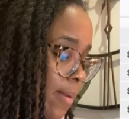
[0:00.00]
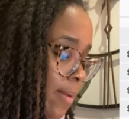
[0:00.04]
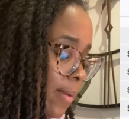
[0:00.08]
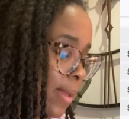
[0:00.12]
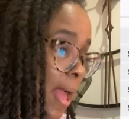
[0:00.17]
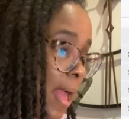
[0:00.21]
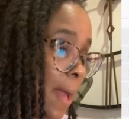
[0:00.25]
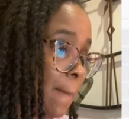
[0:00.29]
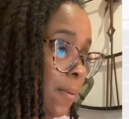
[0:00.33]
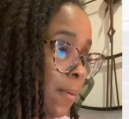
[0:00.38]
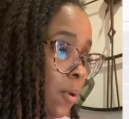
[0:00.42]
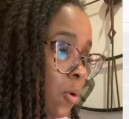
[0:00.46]

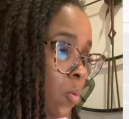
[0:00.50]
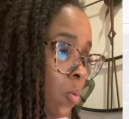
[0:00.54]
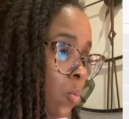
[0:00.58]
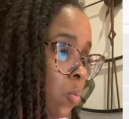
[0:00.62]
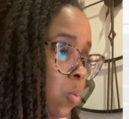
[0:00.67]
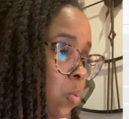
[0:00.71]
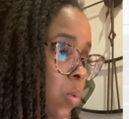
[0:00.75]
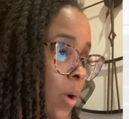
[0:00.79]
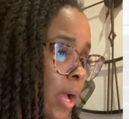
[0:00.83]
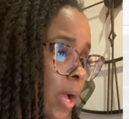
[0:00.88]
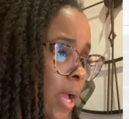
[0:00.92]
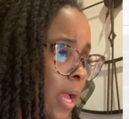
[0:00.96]
Capital
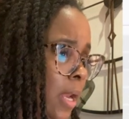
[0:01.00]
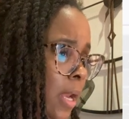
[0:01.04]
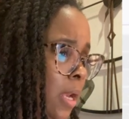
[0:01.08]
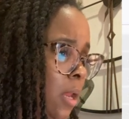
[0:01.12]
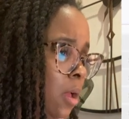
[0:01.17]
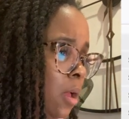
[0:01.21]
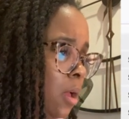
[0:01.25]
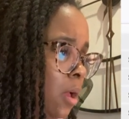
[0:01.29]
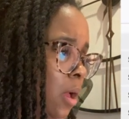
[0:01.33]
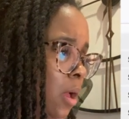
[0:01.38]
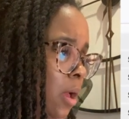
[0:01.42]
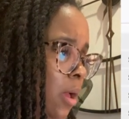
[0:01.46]

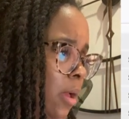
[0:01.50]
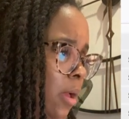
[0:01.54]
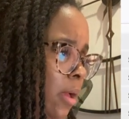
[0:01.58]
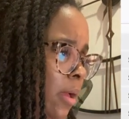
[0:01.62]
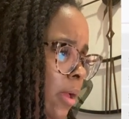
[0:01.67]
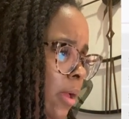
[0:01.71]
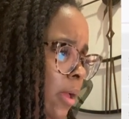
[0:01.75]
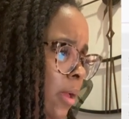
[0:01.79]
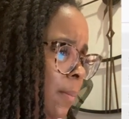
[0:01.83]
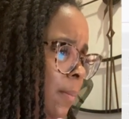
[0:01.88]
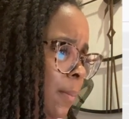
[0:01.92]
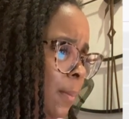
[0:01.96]
One,
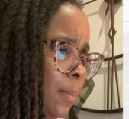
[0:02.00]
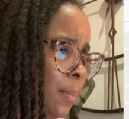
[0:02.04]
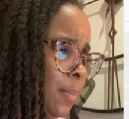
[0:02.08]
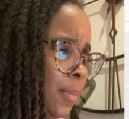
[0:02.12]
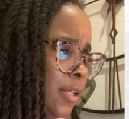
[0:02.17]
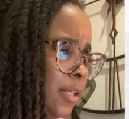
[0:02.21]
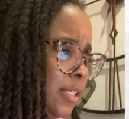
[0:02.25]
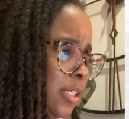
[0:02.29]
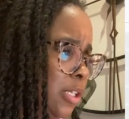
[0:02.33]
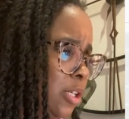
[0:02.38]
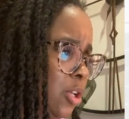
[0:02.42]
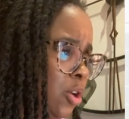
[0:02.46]

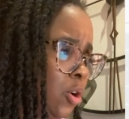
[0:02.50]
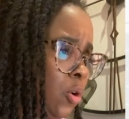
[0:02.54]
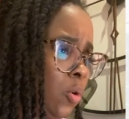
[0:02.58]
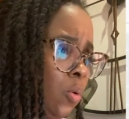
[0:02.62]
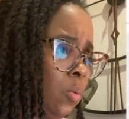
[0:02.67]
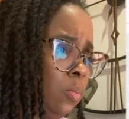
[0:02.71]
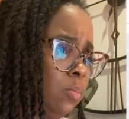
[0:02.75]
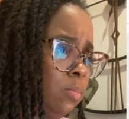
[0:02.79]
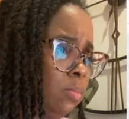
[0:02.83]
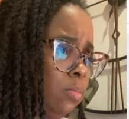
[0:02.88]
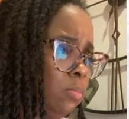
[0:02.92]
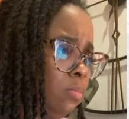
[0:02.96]
there's
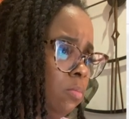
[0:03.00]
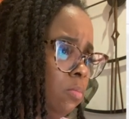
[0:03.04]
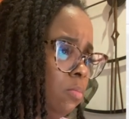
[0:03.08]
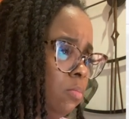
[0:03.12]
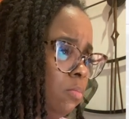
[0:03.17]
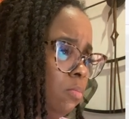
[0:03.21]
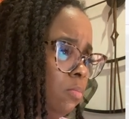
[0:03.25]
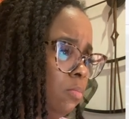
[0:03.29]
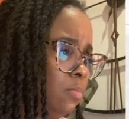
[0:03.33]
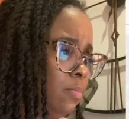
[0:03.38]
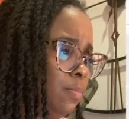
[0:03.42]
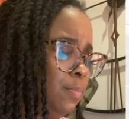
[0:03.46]
no
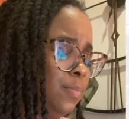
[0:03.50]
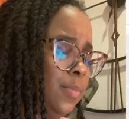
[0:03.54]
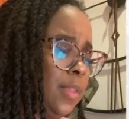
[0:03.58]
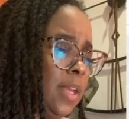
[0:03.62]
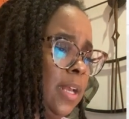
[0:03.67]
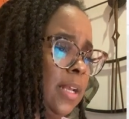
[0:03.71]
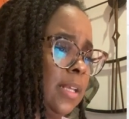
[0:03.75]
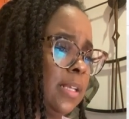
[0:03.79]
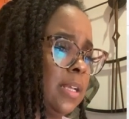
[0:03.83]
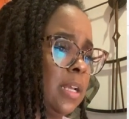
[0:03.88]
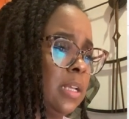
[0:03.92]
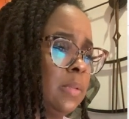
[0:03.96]

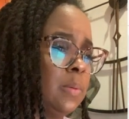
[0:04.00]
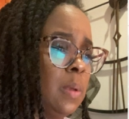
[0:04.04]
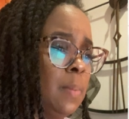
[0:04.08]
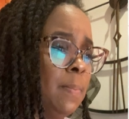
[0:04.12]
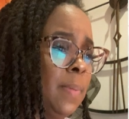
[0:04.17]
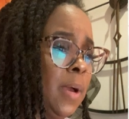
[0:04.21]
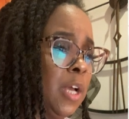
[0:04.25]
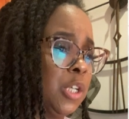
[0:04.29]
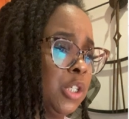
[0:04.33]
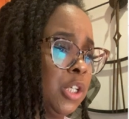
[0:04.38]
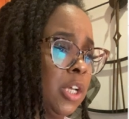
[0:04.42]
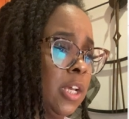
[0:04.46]
thing to be
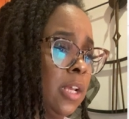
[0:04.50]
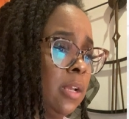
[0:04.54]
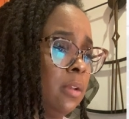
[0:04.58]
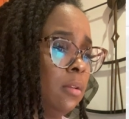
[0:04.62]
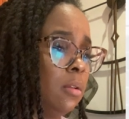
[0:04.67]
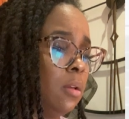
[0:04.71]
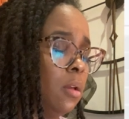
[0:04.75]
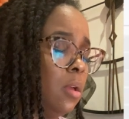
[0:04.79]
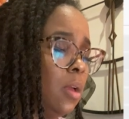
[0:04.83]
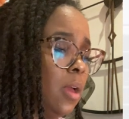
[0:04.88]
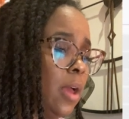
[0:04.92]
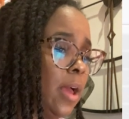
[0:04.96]
budget.
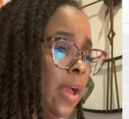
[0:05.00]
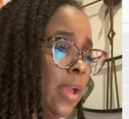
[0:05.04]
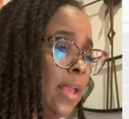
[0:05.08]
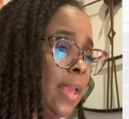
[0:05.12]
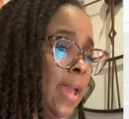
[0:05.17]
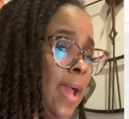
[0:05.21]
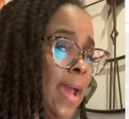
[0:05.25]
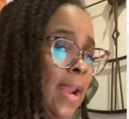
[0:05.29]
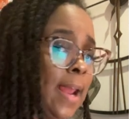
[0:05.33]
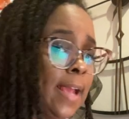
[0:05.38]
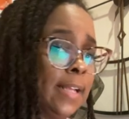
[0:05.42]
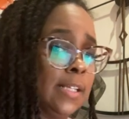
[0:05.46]

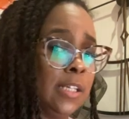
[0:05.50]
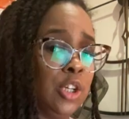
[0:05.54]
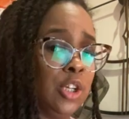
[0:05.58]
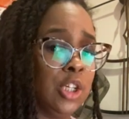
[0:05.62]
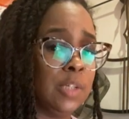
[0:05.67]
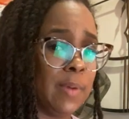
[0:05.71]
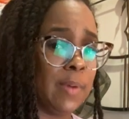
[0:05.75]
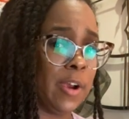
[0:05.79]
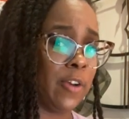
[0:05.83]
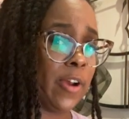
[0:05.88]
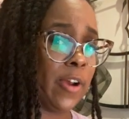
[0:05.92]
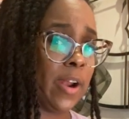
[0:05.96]
Again, I did
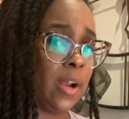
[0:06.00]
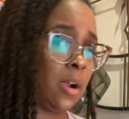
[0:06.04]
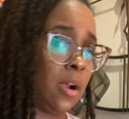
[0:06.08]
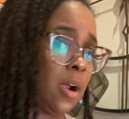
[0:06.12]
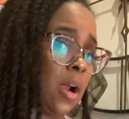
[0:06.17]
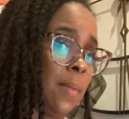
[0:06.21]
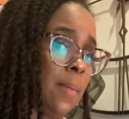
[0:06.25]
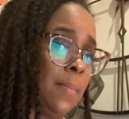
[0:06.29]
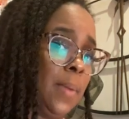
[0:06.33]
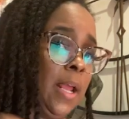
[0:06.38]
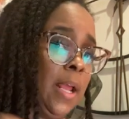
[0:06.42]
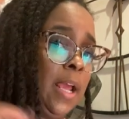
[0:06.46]
use my credit
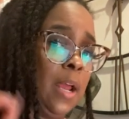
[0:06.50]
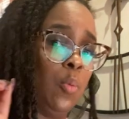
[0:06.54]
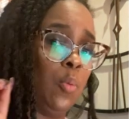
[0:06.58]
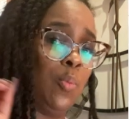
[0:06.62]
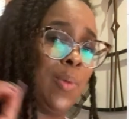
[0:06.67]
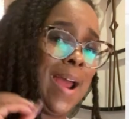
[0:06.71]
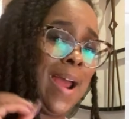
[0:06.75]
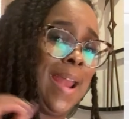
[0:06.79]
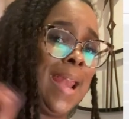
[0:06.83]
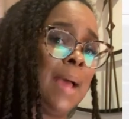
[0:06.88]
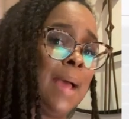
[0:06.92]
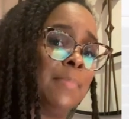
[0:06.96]
card, but again,
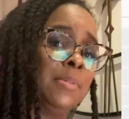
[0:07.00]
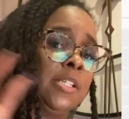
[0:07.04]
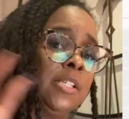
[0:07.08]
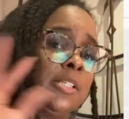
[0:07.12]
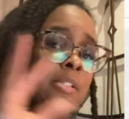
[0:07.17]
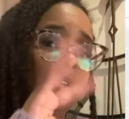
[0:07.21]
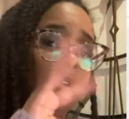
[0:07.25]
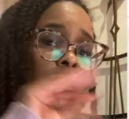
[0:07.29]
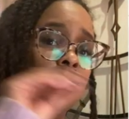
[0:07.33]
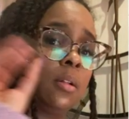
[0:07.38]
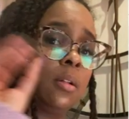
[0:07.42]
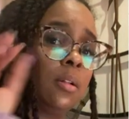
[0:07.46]
YNAB
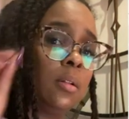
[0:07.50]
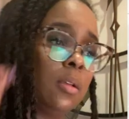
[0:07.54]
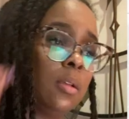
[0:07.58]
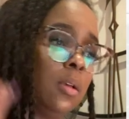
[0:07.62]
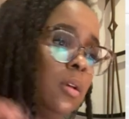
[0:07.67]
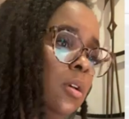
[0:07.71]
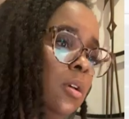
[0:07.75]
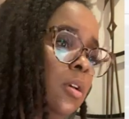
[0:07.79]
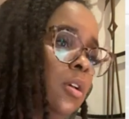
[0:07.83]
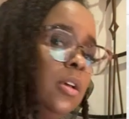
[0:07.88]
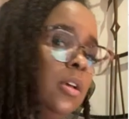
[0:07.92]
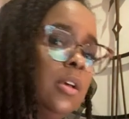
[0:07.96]
just
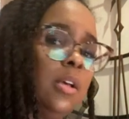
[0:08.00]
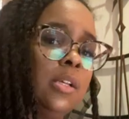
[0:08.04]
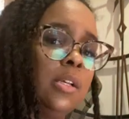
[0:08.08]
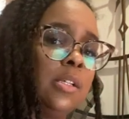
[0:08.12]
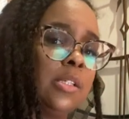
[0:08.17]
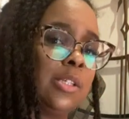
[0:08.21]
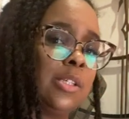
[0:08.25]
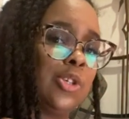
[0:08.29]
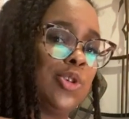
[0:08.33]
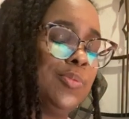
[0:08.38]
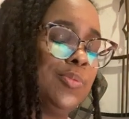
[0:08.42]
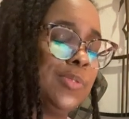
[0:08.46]

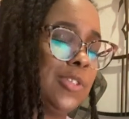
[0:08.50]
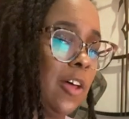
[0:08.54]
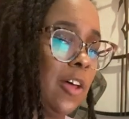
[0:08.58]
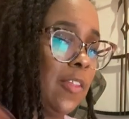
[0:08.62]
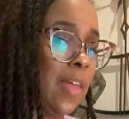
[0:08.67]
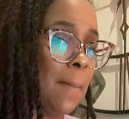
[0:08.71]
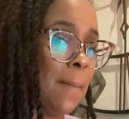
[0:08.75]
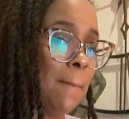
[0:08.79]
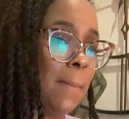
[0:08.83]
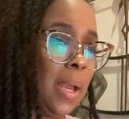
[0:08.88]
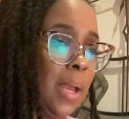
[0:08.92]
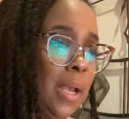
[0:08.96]
scoops all
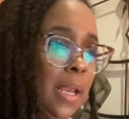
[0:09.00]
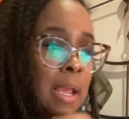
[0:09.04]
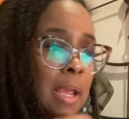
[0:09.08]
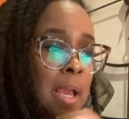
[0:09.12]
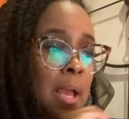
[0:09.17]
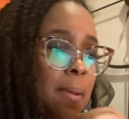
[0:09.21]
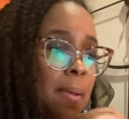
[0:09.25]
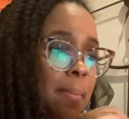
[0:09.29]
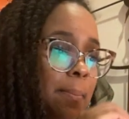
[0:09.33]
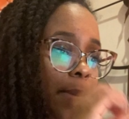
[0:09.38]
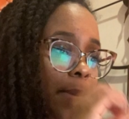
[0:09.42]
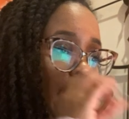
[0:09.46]
that money
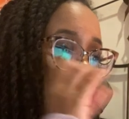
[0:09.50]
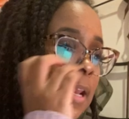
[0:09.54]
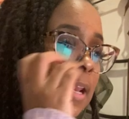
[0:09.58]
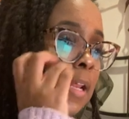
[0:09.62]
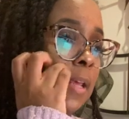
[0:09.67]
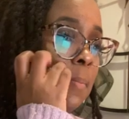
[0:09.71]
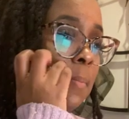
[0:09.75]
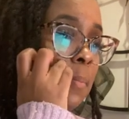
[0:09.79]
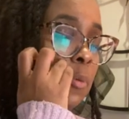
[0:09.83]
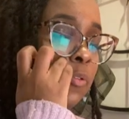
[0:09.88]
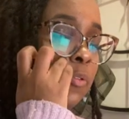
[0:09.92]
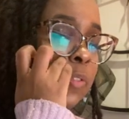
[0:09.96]
up and
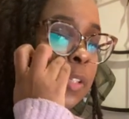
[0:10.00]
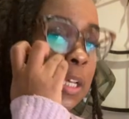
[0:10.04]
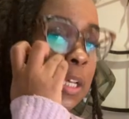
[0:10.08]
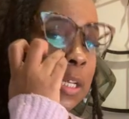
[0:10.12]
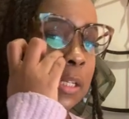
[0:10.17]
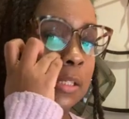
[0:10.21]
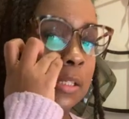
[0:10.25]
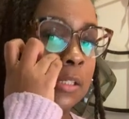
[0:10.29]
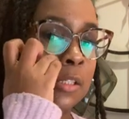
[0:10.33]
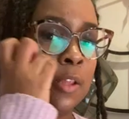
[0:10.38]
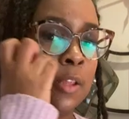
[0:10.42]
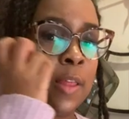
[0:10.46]
it moves
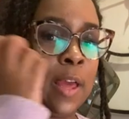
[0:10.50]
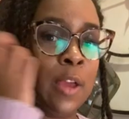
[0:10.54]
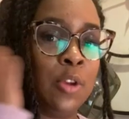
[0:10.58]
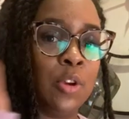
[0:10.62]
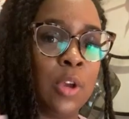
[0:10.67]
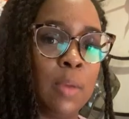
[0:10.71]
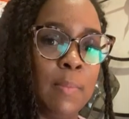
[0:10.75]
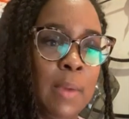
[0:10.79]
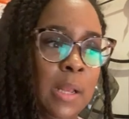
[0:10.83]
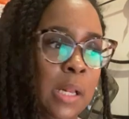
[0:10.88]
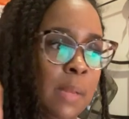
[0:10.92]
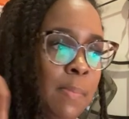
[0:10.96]
it so that you
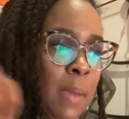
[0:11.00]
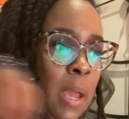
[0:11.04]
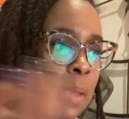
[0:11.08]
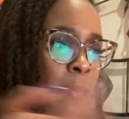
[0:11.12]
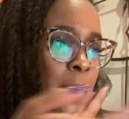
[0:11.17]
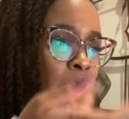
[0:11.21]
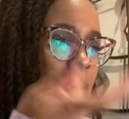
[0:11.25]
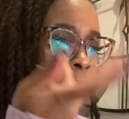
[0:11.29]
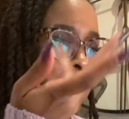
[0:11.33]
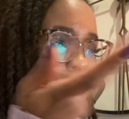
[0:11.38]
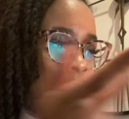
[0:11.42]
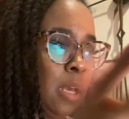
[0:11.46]
can make the
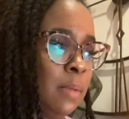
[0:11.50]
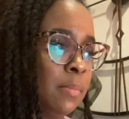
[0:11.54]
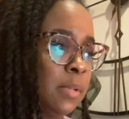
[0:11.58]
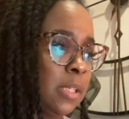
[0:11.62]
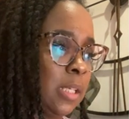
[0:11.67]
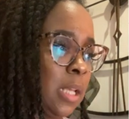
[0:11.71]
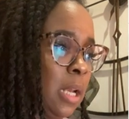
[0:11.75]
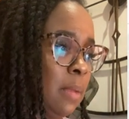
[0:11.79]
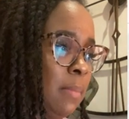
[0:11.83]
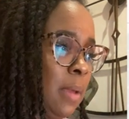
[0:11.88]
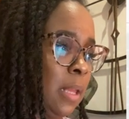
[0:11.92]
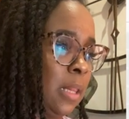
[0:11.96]
payment. So I'm
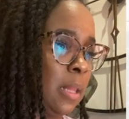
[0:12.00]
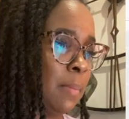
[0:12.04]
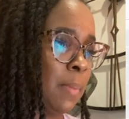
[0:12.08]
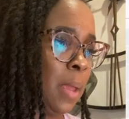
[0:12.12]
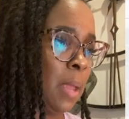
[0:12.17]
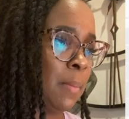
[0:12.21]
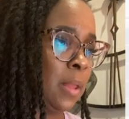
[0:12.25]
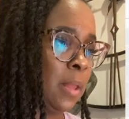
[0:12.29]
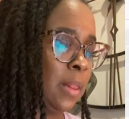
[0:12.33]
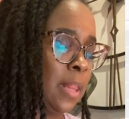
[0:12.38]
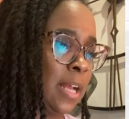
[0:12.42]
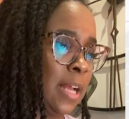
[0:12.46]
just going to make the
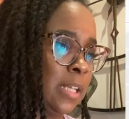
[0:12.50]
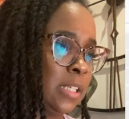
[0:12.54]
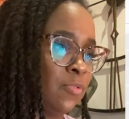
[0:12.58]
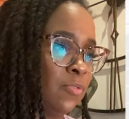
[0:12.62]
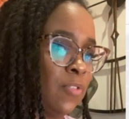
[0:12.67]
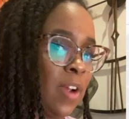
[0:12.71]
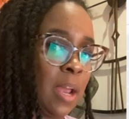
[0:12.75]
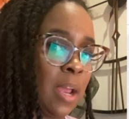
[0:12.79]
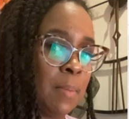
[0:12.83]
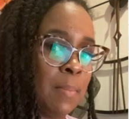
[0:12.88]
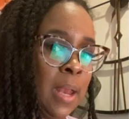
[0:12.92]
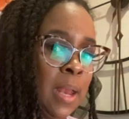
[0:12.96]
payment that's
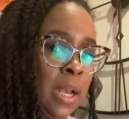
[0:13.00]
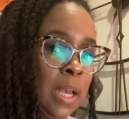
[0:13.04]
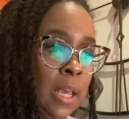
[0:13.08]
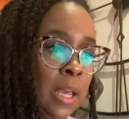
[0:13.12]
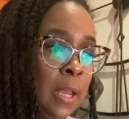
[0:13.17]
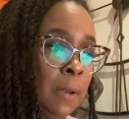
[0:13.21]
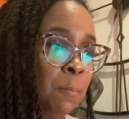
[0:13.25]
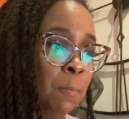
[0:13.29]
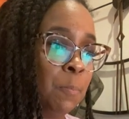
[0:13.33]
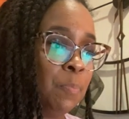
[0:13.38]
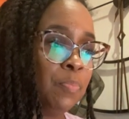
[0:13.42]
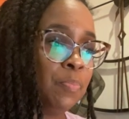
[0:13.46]

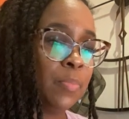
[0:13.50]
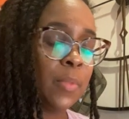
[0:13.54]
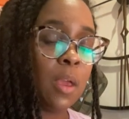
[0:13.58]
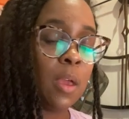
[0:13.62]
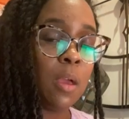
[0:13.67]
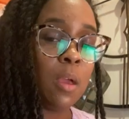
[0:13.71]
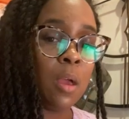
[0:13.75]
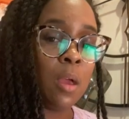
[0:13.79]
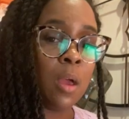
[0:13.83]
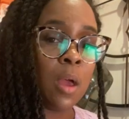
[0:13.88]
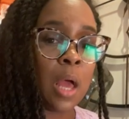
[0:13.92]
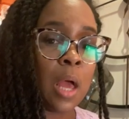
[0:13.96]
recommended,
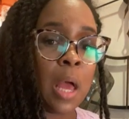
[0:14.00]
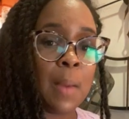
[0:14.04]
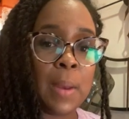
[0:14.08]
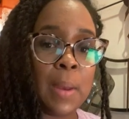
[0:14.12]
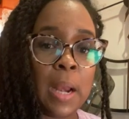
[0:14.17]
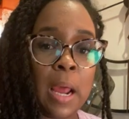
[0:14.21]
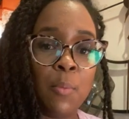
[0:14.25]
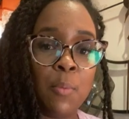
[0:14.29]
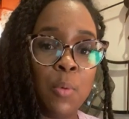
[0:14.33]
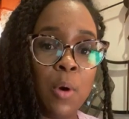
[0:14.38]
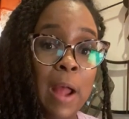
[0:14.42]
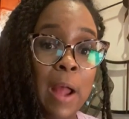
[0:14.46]
and
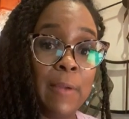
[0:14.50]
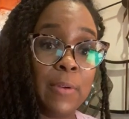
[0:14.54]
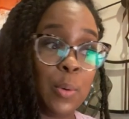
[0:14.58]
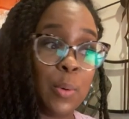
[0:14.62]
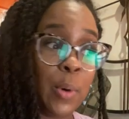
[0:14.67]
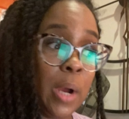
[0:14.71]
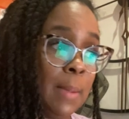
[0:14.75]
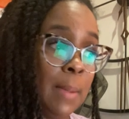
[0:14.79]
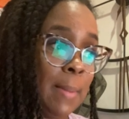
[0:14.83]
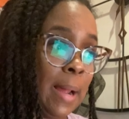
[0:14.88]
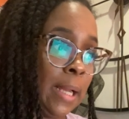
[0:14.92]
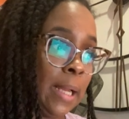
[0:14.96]
I won't have to
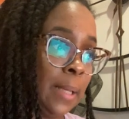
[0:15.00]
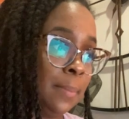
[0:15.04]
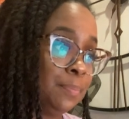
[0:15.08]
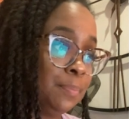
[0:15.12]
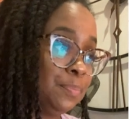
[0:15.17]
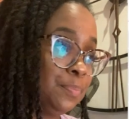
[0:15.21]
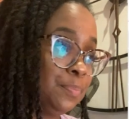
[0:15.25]
worry about it.